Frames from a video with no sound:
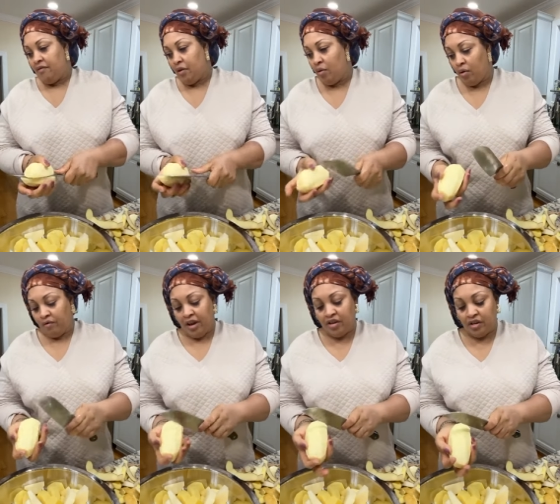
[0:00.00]
If you cook
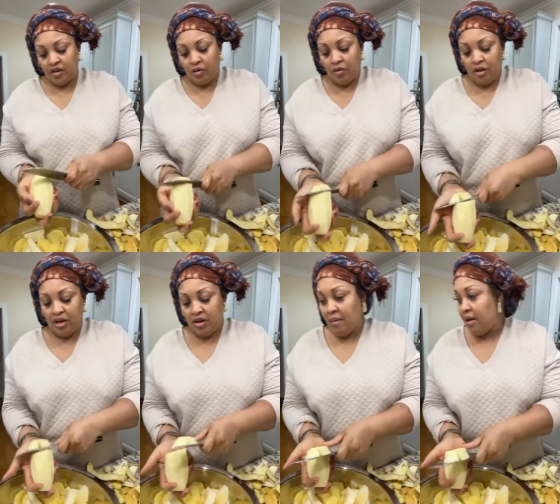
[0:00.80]
veggies, you're going to
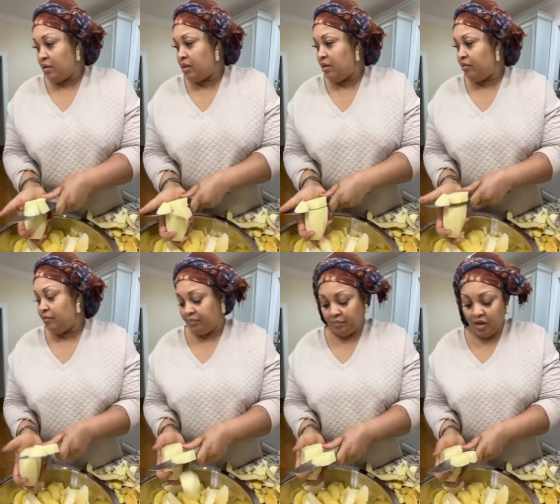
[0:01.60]
eat it by yourself.
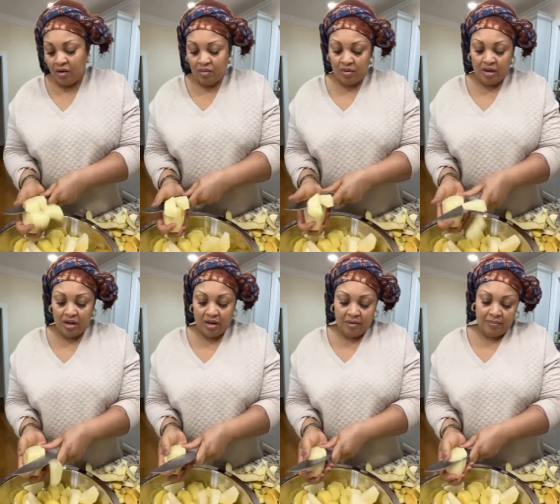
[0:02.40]
They're not going
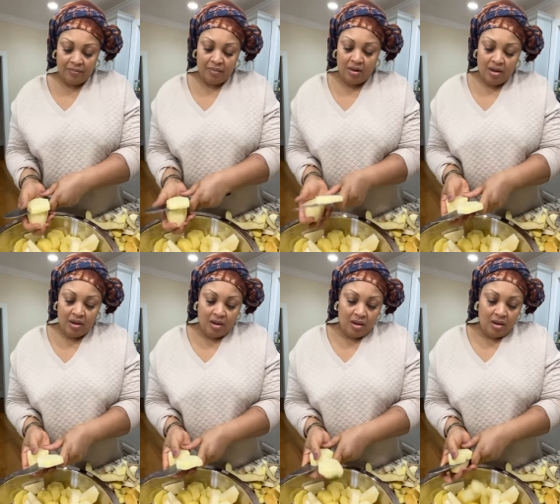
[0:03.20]
to eat it.
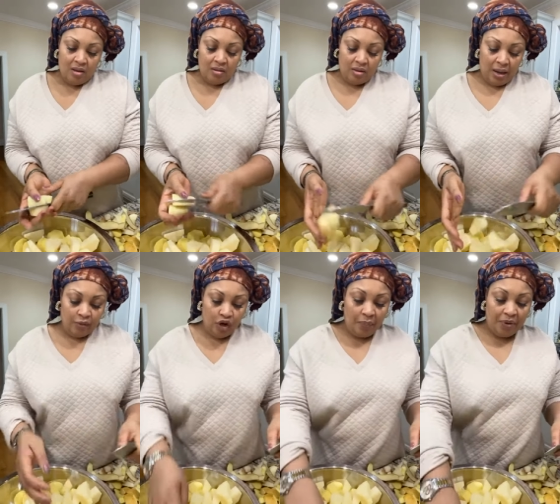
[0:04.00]
So
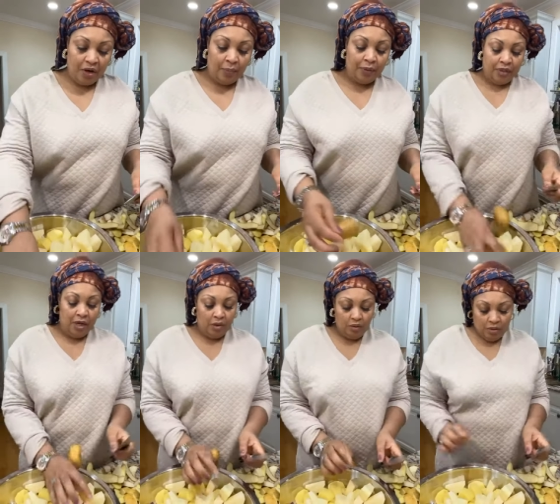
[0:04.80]
I'm chopping the
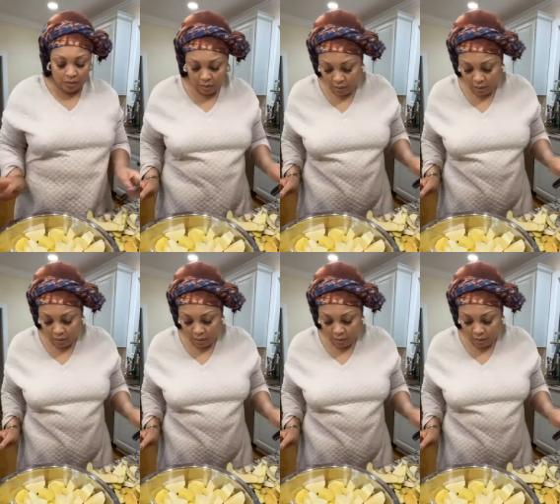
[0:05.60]
potatoes.